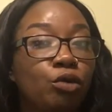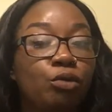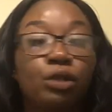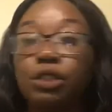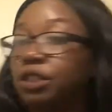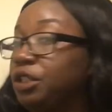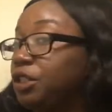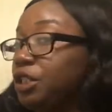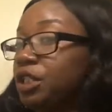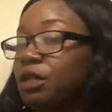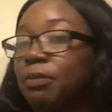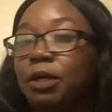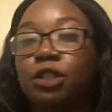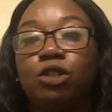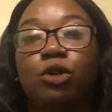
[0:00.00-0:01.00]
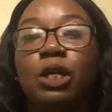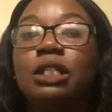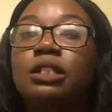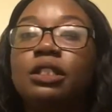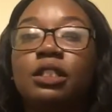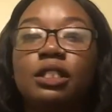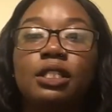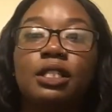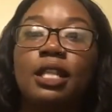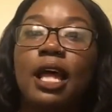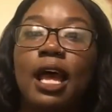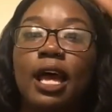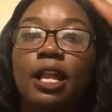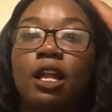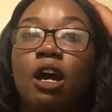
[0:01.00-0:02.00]
which is just a bunch of questions
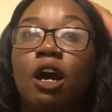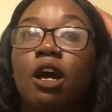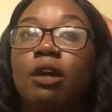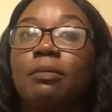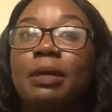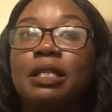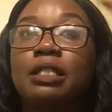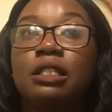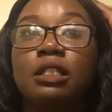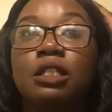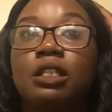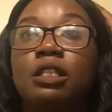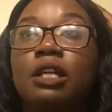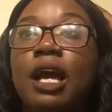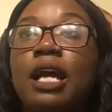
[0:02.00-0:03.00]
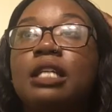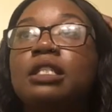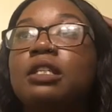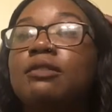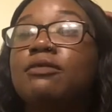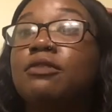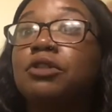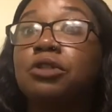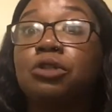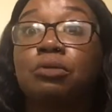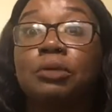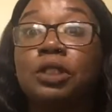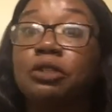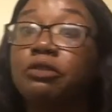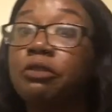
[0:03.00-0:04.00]
that are basically asking for
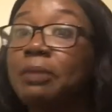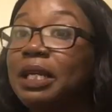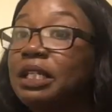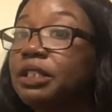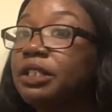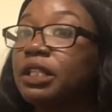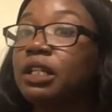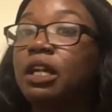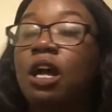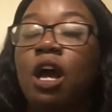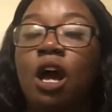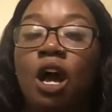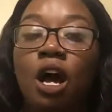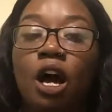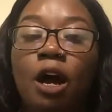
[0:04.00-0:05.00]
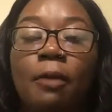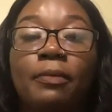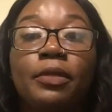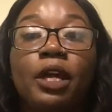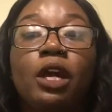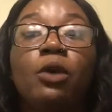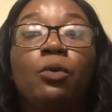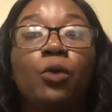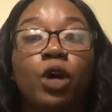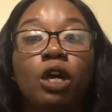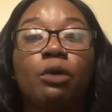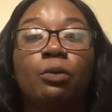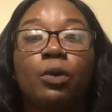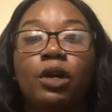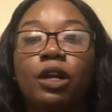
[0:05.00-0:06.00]
too much information. There
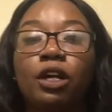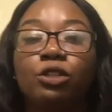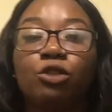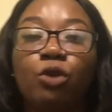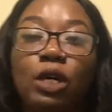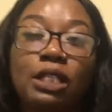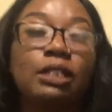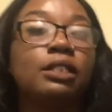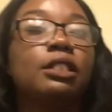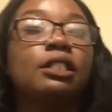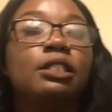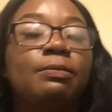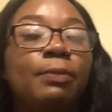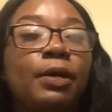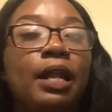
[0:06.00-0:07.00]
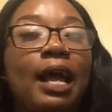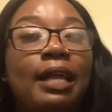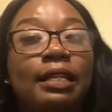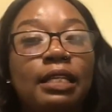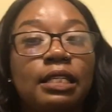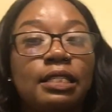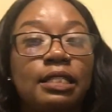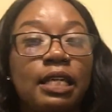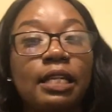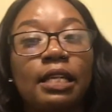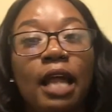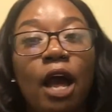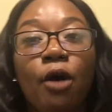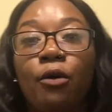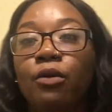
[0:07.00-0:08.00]
were 100 questions, but I did
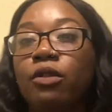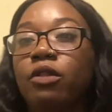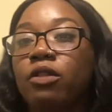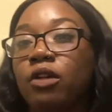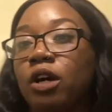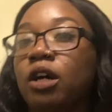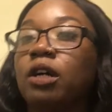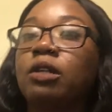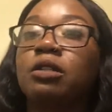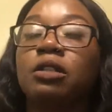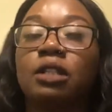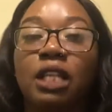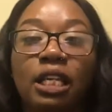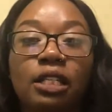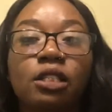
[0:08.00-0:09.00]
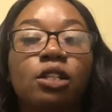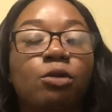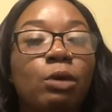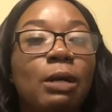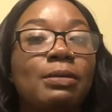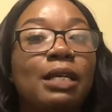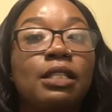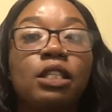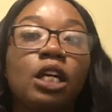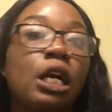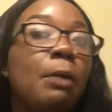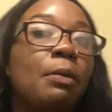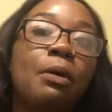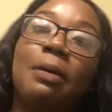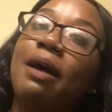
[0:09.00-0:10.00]
send out the link to the website to a
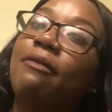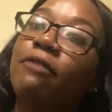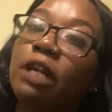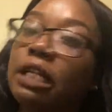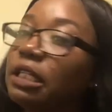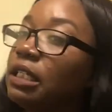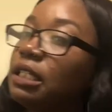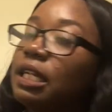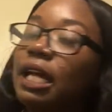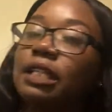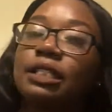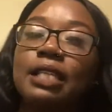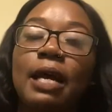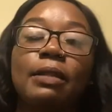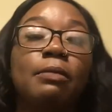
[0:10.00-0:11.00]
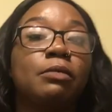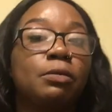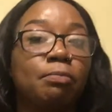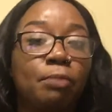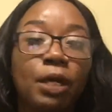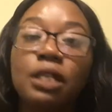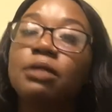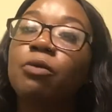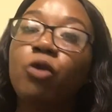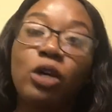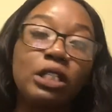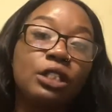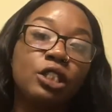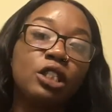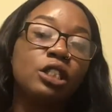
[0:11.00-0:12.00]
couple of my friends, and I just had them pick some
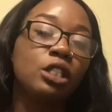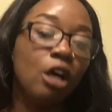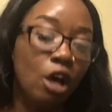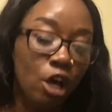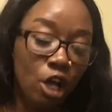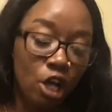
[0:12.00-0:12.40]
questions.